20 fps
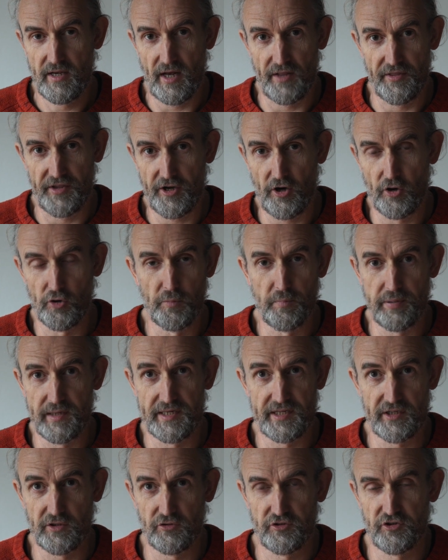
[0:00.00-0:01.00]
and the old
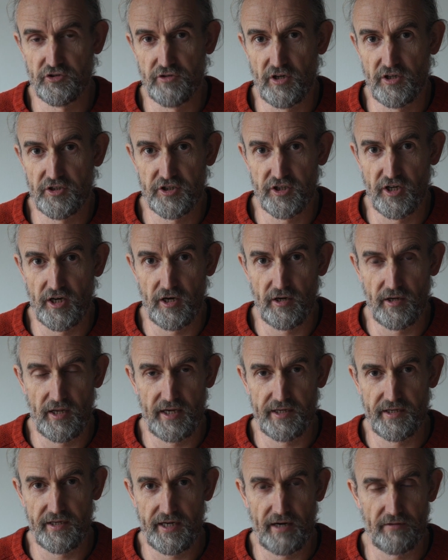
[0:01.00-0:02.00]
political structure
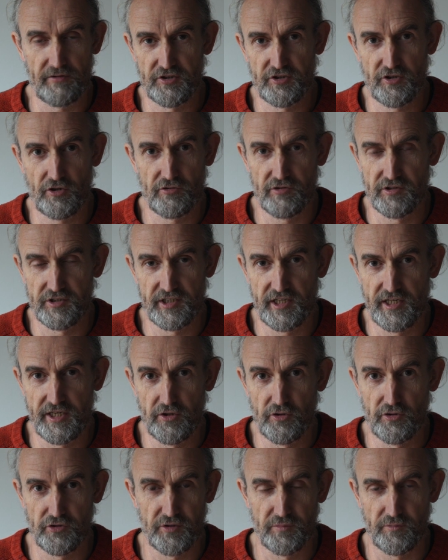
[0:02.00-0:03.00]
like the aristocracy
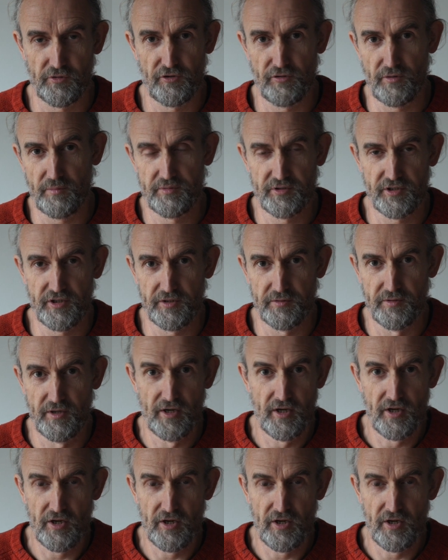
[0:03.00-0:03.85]
or some corrupted